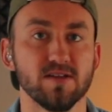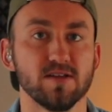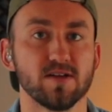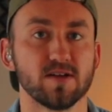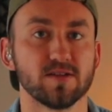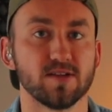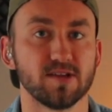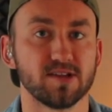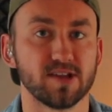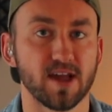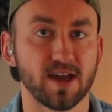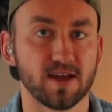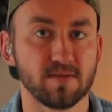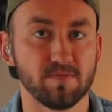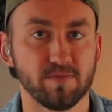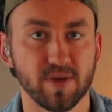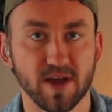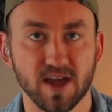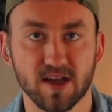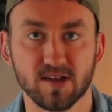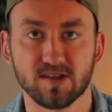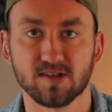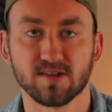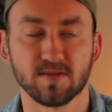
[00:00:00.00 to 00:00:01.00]
on the second
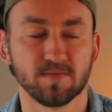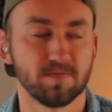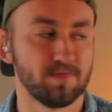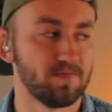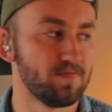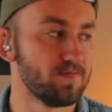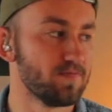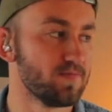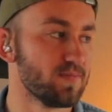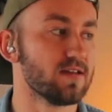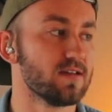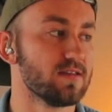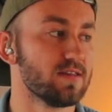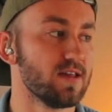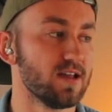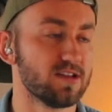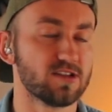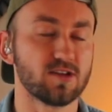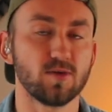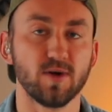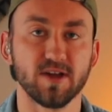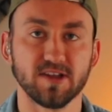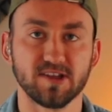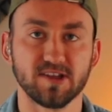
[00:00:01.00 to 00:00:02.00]
page, it's quite a